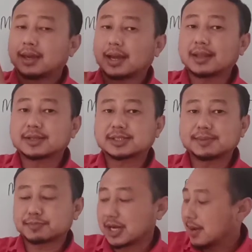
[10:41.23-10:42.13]
At the
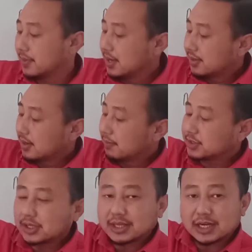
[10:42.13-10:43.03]
same time, the
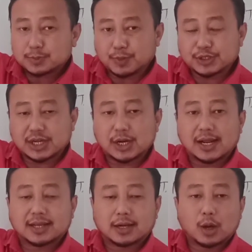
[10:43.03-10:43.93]
muscle that is present
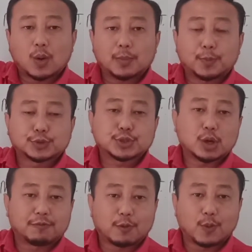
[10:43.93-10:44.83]
in the lower portion
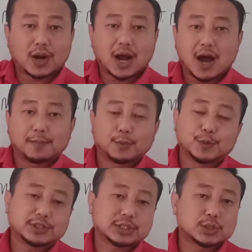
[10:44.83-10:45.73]
of our arm,
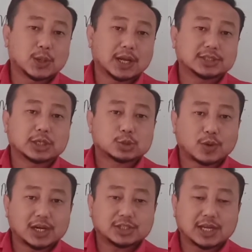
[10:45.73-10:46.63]
which is known as the
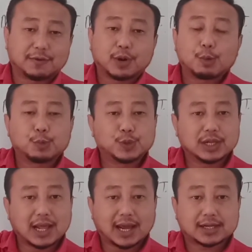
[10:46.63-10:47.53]
tricep,
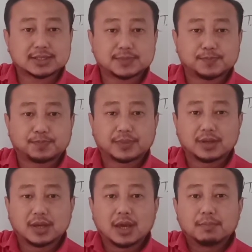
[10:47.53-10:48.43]
relax.
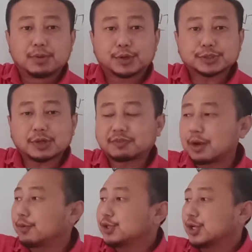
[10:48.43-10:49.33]
Because of
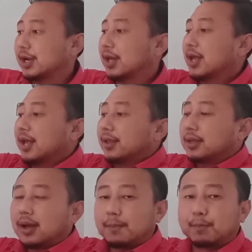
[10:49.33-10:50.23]
that reason,
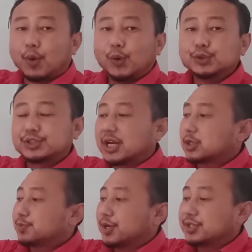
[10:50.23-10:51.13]
the bones that
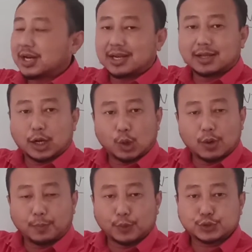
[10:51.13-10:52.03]
is present in the lower
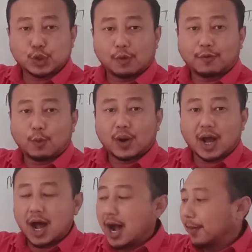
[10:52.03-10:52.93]
portion of
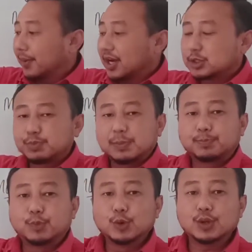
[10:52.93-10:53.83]
our arm, it has been
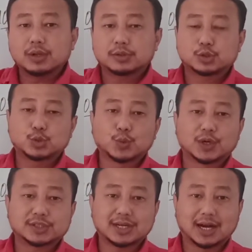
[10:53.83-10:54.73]
pulled
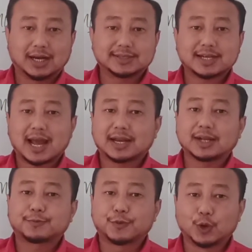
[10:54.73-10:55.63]
towards us and
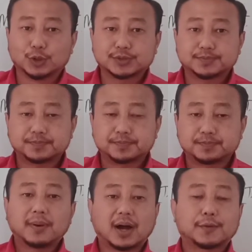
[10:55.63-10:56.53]
it falls.
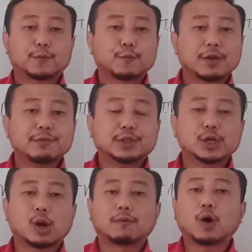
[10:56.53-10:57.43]
But when we
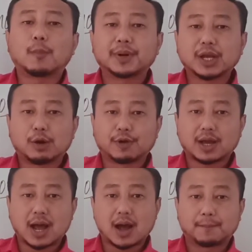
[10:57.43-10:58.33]
think of opening our
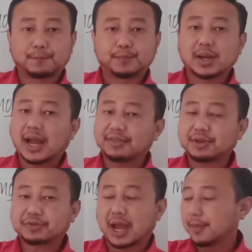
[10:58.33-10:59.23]
arm, at
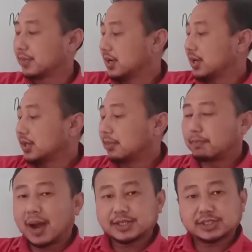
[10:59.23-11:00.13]
the time, the
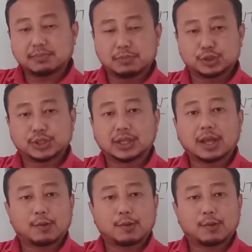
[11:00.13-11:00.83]
bicep muscle